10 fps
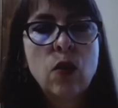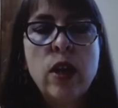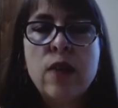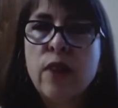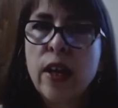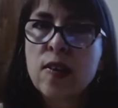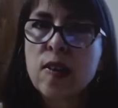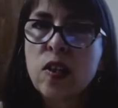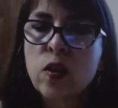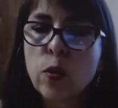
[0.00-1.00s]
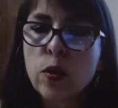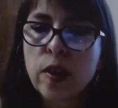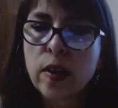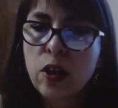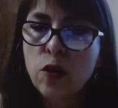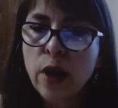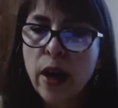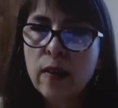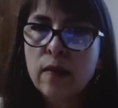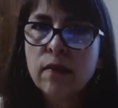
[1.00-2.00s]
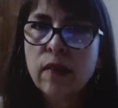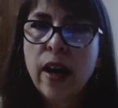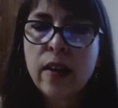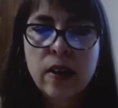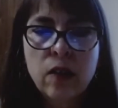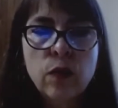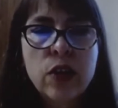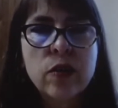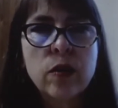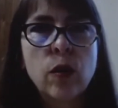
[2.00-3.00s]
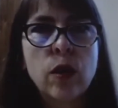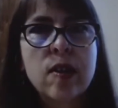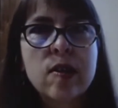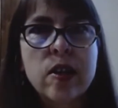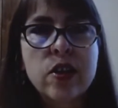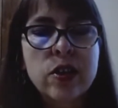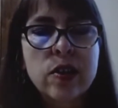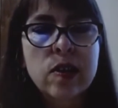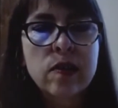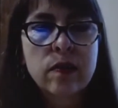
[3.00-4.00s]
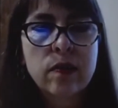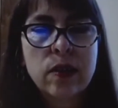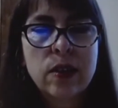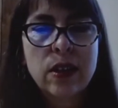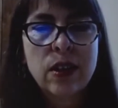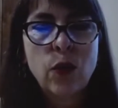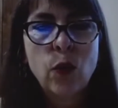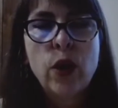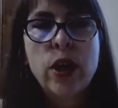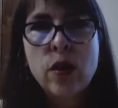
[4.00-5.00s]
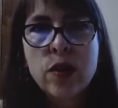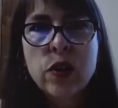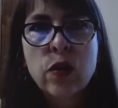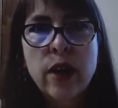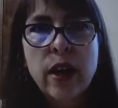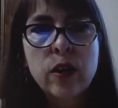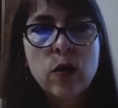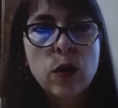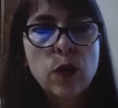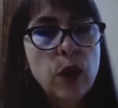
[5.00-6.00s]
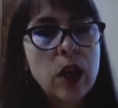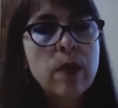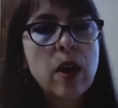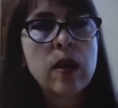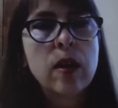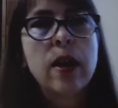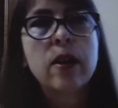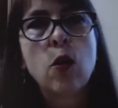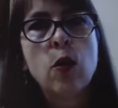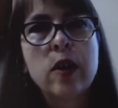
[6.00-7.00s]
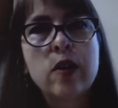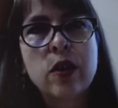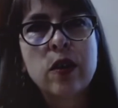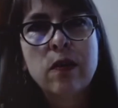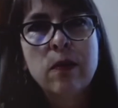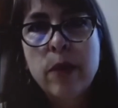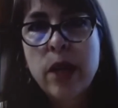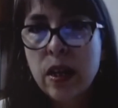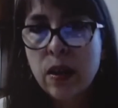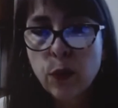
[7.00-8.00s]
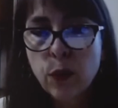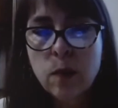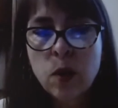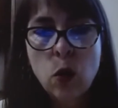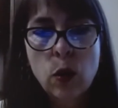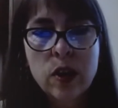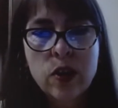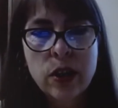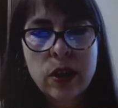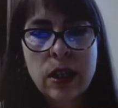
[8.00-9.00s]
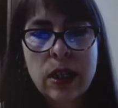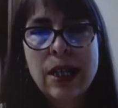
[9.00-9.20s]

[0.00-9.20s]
We advance these goals at the UN and in regional organizations. We also value the Freedom Online Coalition, Media Freedom Coalition,